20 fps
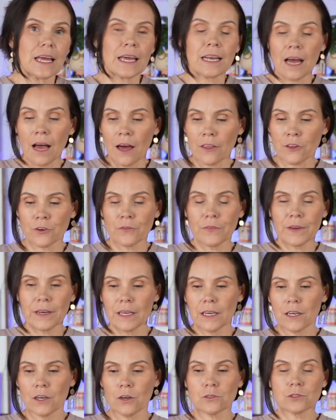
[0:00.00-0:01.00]
in other
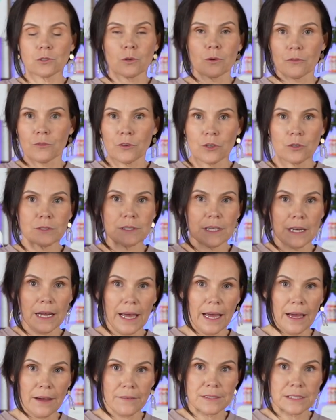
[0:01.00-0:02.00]
videos or reviews that I
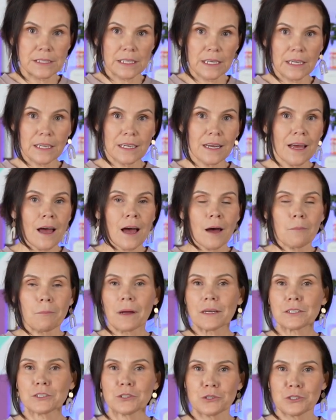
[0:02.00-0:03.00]
have seen, I'm
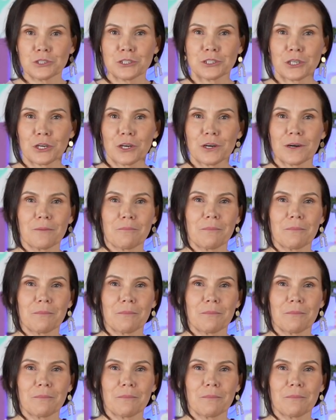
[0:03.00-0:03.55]
not too sure,